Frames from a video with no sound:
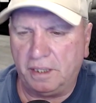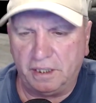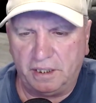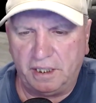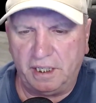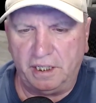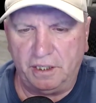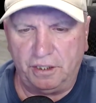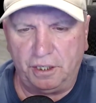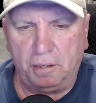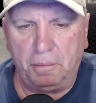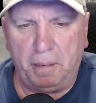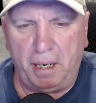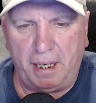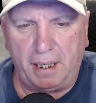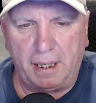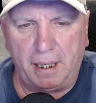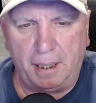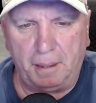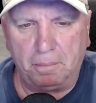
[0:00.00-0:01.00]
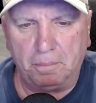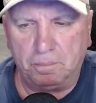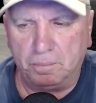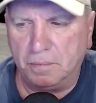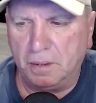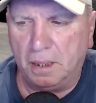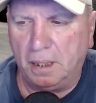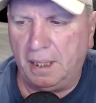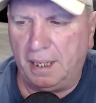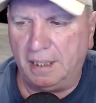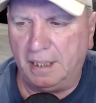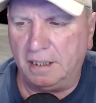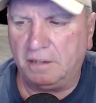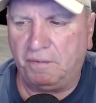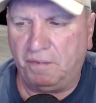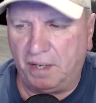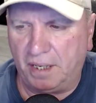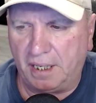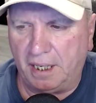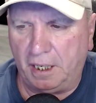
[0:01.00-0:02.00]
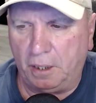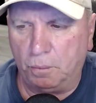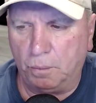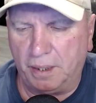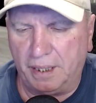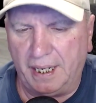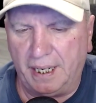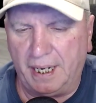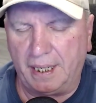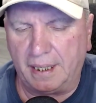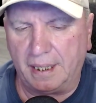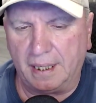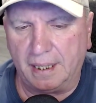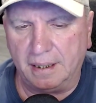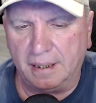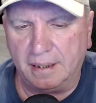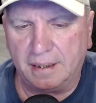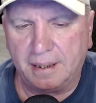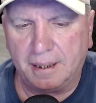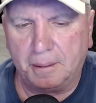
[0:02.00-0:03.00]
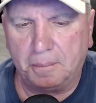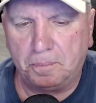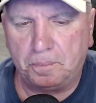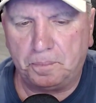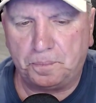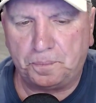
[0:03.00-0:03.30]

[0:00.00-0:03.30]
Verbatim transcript: decision making. It's fucking ridiculous.